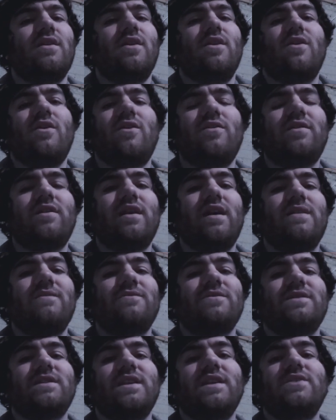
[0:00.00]
our
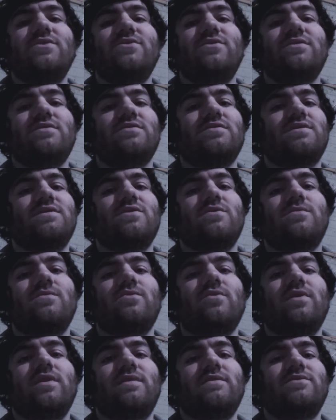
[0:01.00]
conversations are so
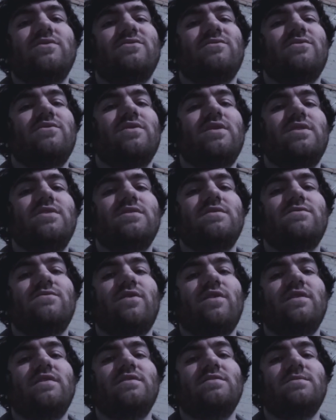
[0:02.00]
brief. She really just
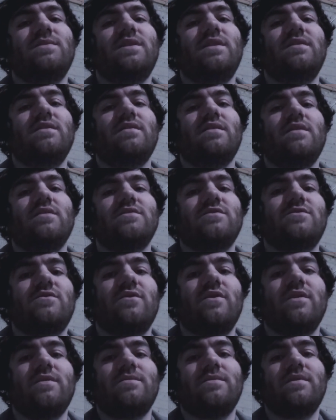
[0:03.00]
writes me a
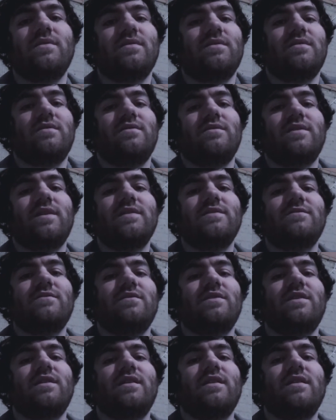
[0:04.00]
script. That's
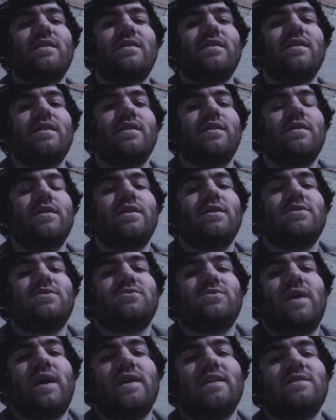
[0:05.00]
really it.
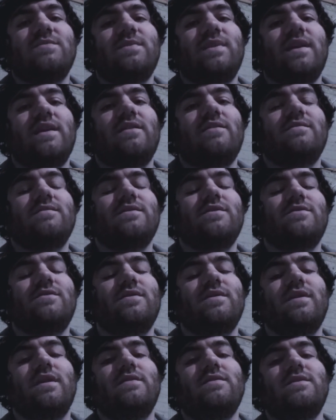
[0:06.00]
She'll ask me how I'm doing,
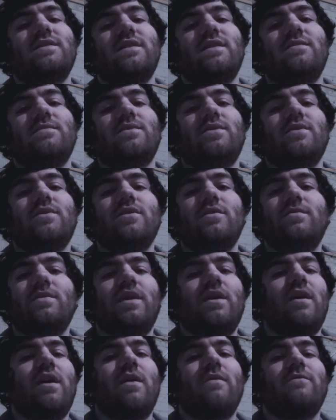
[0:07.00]
and I'll say I'm good,
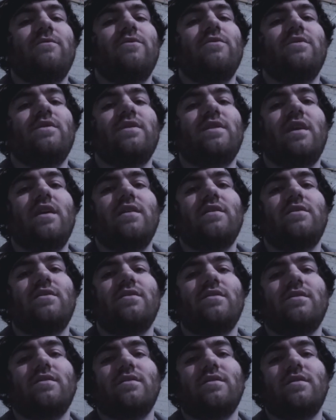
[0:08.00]
but I'm really not
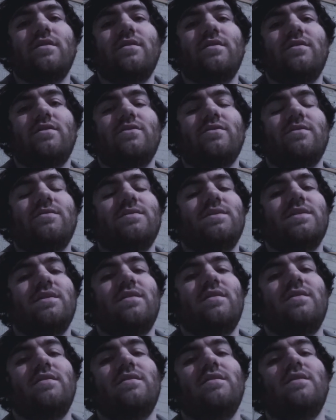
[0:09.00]
good. You know what I'm
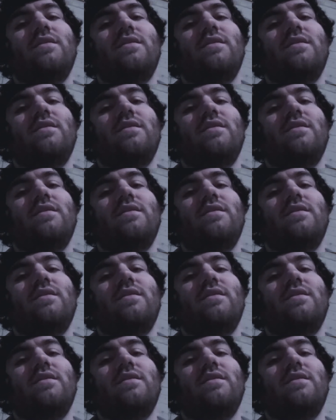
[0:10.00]
saying?